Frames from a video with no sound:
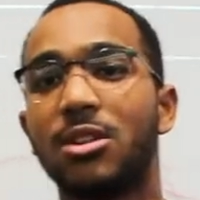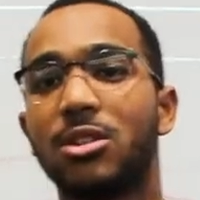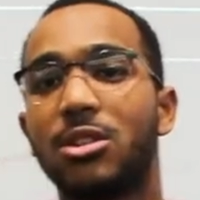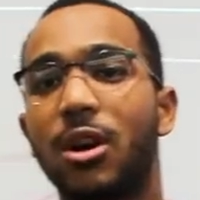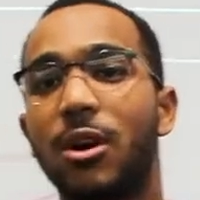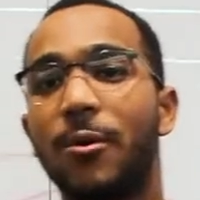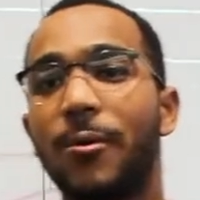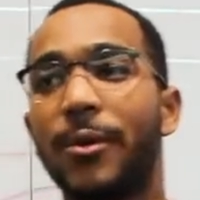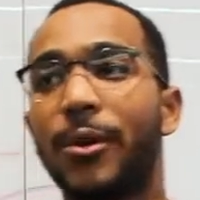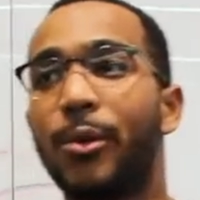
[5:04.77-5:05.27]

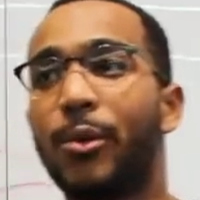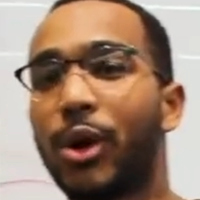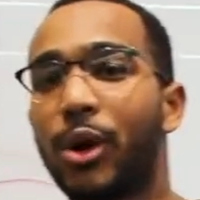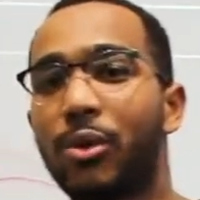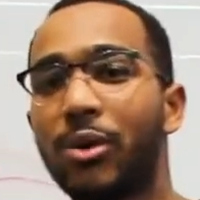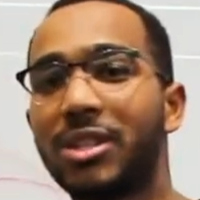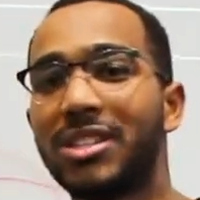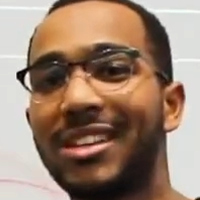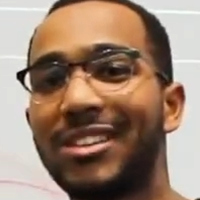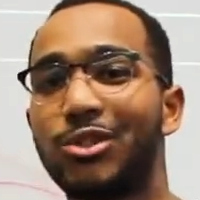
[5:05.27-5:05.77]
So we're
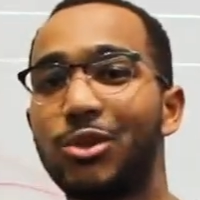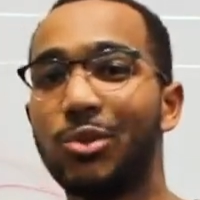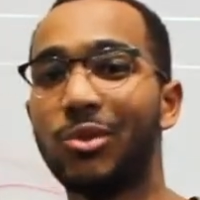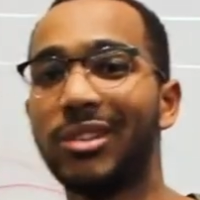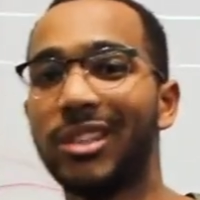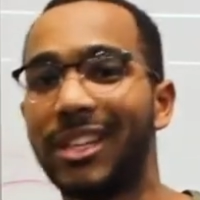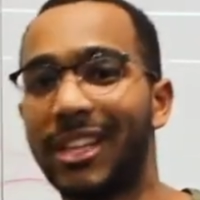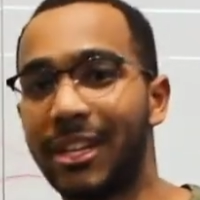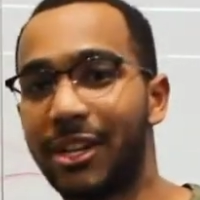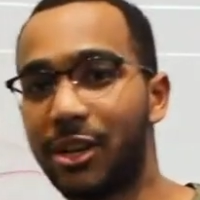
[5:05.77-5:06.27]
going to
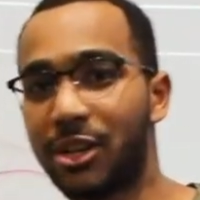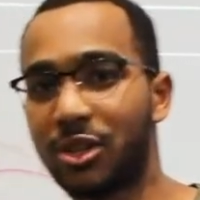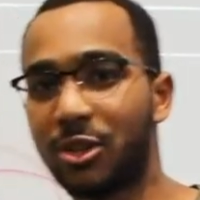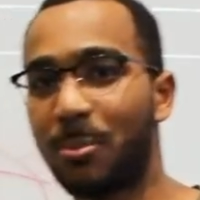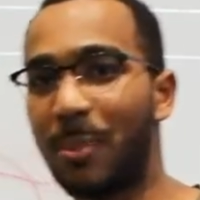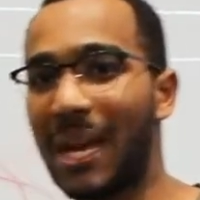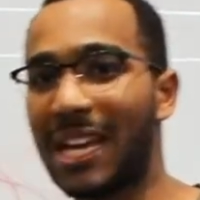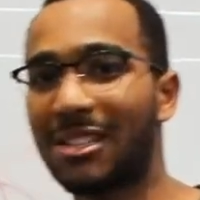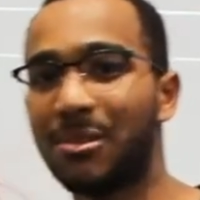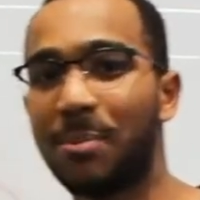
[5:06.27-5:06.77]
do linear
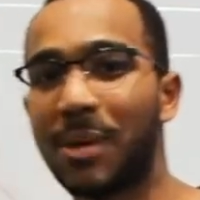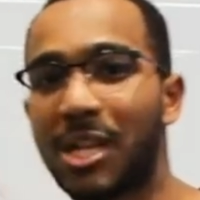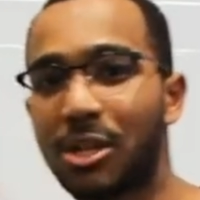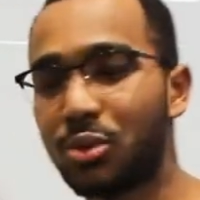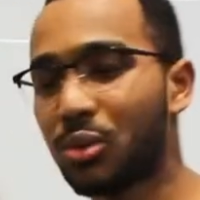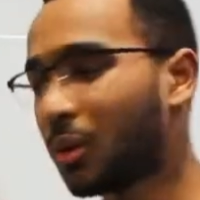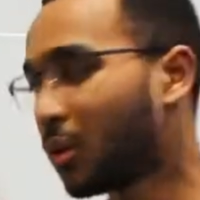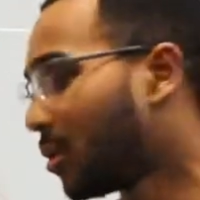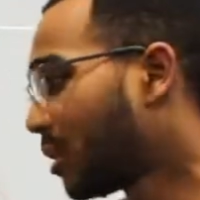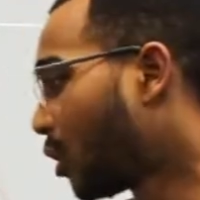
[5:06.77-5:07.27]
space
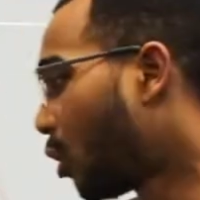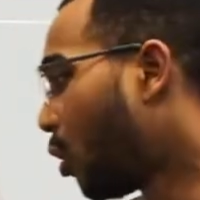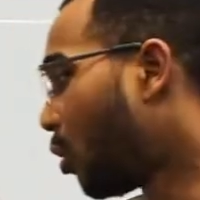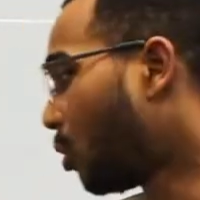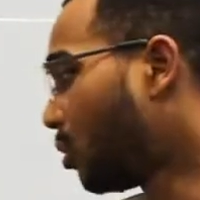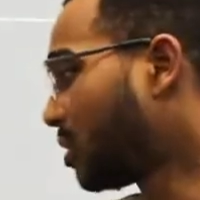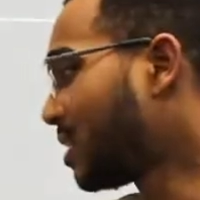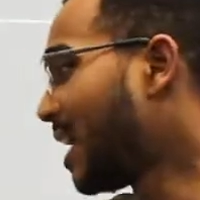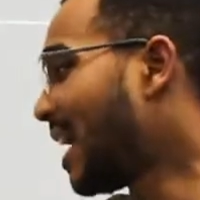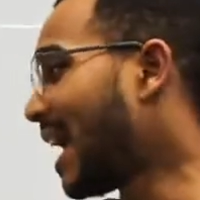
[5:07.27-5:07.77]
because we're going to
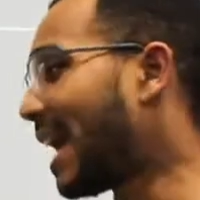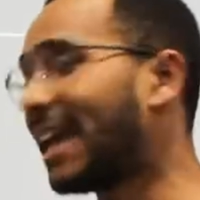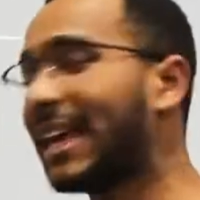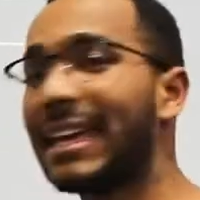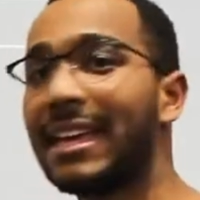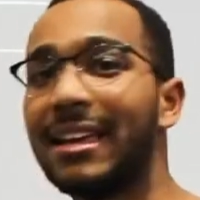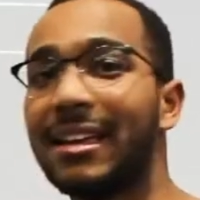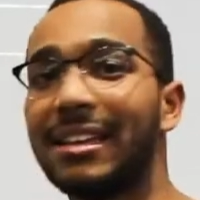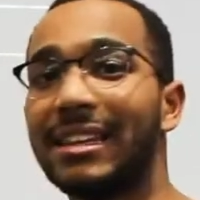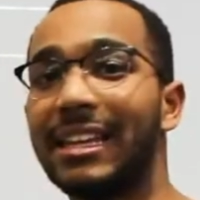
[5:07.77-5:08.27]
hold
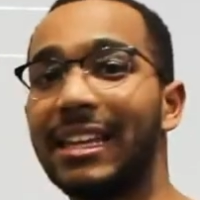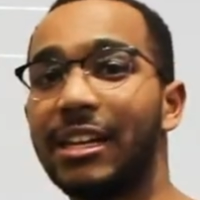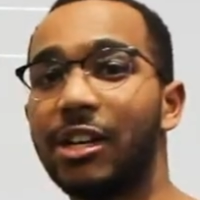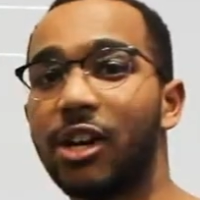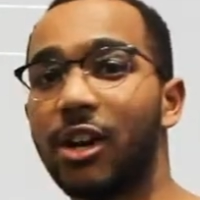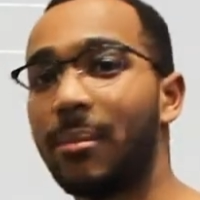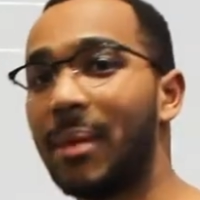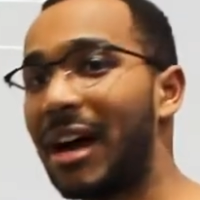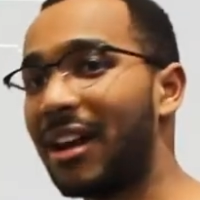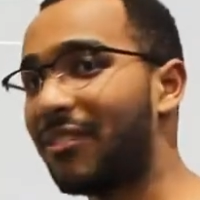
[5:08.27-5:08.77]
a
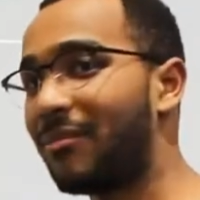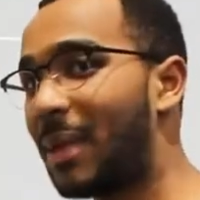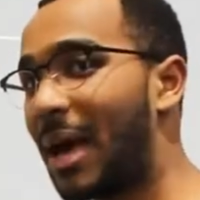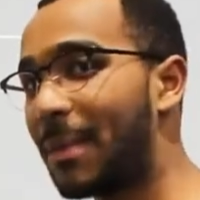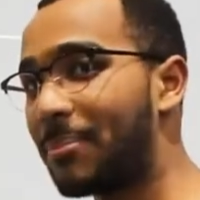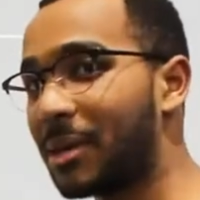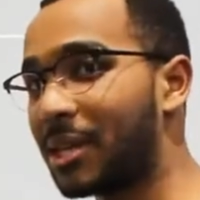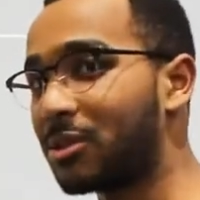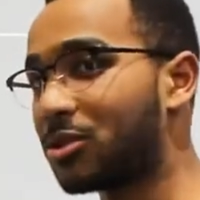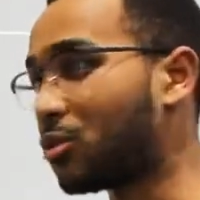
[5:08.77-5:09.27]
linear amount of
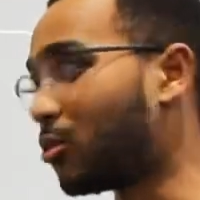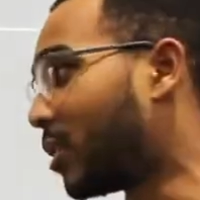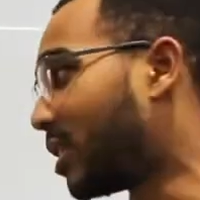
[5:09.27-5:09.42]
mappings.